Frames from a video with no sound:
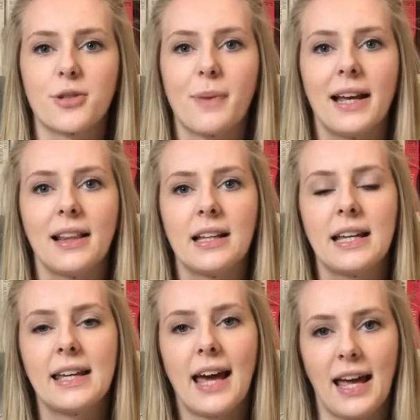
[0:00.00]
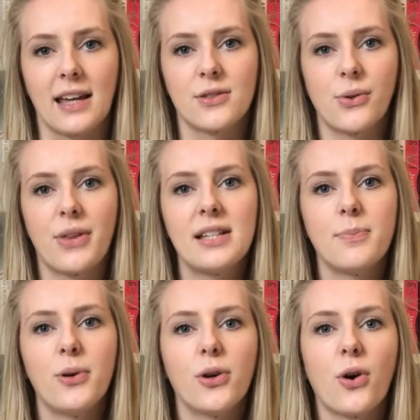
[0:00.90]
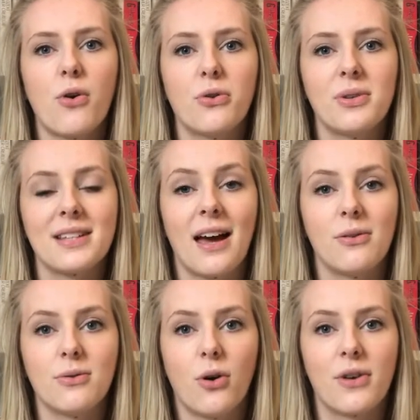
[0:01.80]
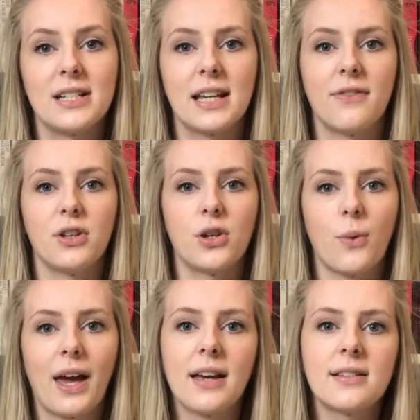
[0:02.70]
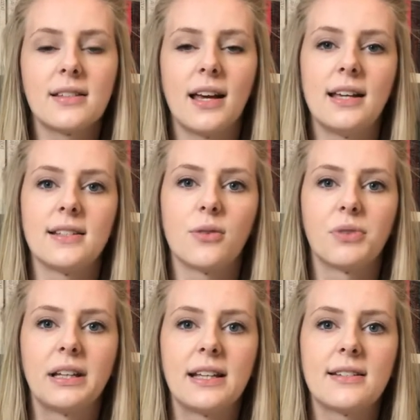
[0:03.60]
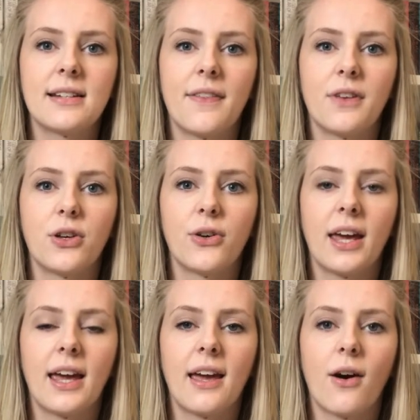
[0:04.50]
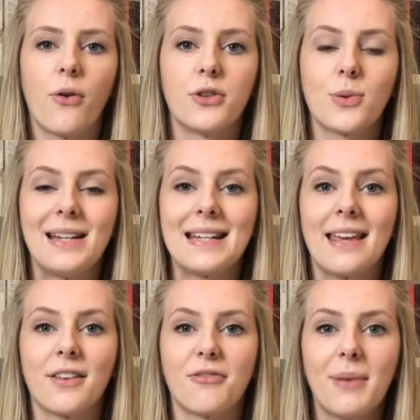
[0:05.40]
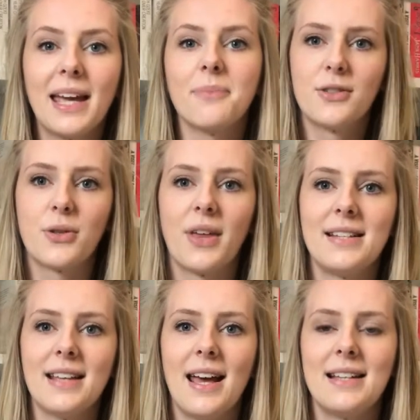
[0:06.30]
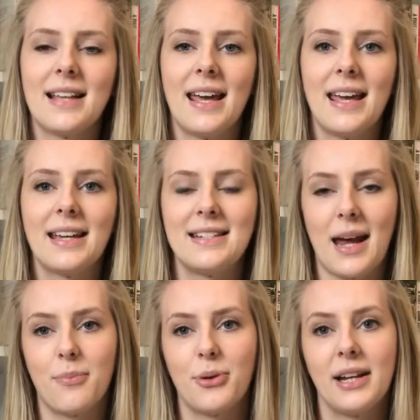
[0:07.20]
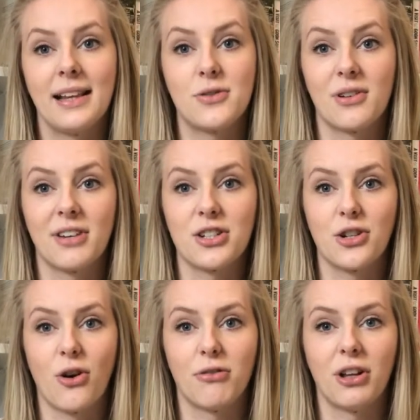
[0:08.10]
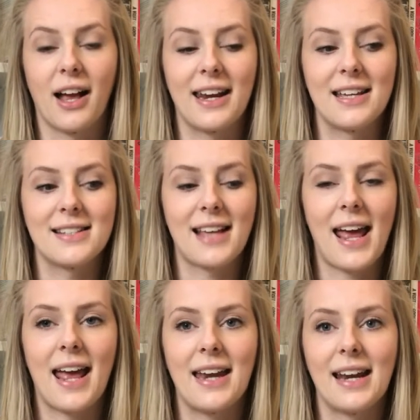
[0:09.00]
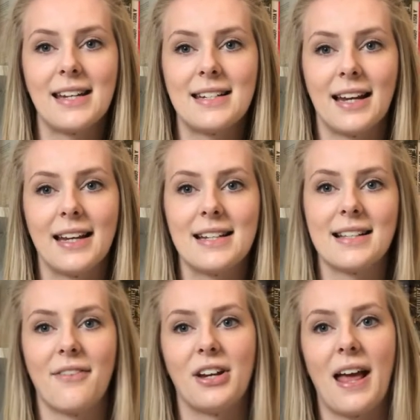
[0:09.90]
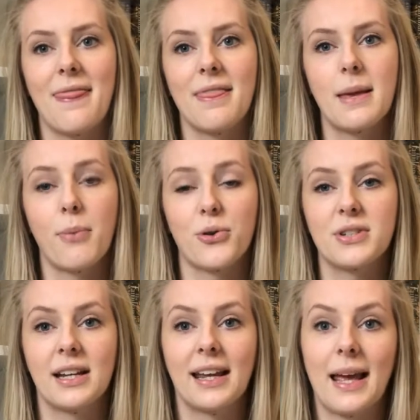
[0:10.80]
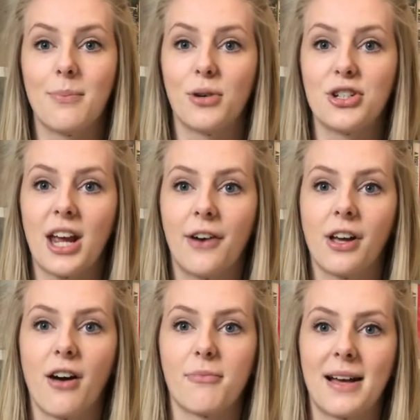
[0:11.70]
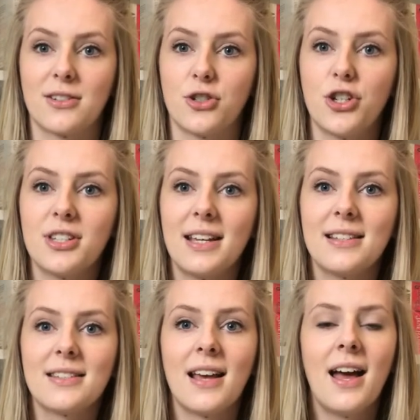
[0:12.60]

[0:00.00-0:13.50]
by Lily King. So this book, although it's out already in the US, is released in the UK on the 28th of May. So this is a contemporary literary fiction novel, and it is set in 1997 in the Boston-Cambridge area of Massachusetts.